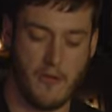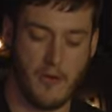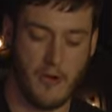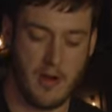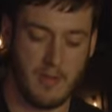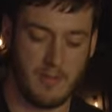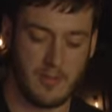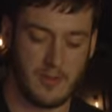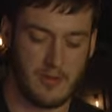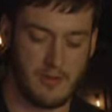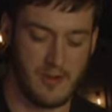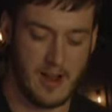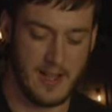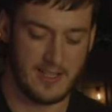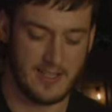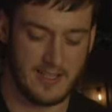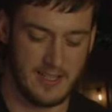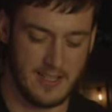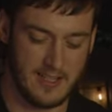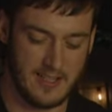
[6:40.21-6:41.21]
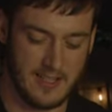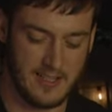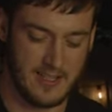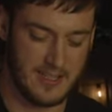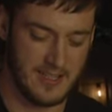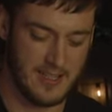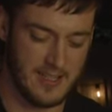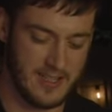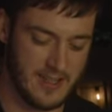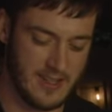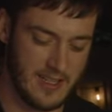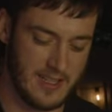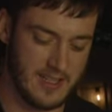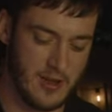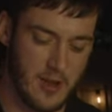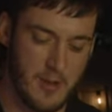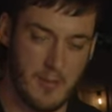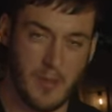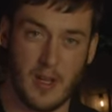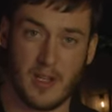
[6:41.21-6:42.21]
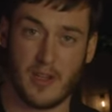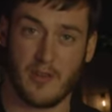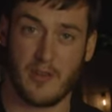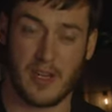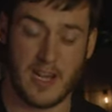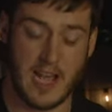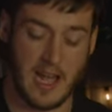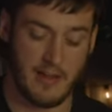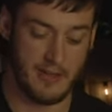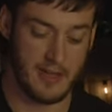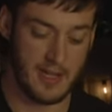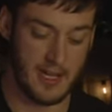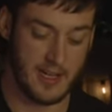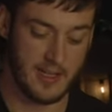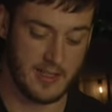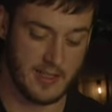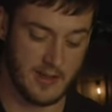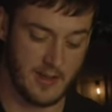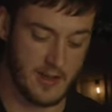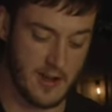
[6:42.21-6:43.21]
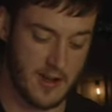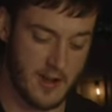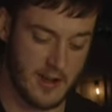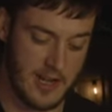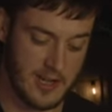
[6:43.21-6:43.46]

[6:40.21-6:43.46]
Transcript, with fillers: for him to rest in. There's not much of a cavity, so I can't